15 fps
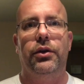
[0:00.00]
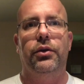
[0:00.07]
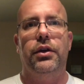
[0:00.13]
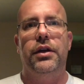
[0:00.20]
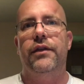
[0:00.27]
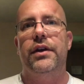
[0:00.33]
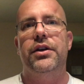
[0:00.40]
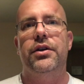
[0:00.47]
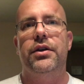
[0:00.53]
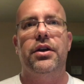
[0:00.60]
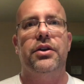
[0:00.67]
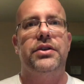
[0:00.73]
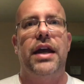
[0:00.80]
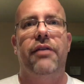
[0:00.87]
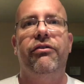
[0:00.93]
even
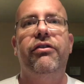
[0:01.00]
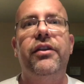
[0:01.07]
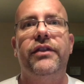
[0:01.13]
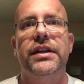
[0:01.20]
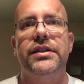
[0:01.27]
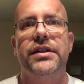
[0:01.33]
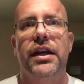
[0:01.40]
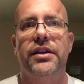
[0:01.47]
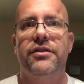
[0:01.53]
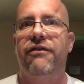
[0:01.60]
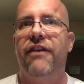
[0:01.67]
just have 50 cents,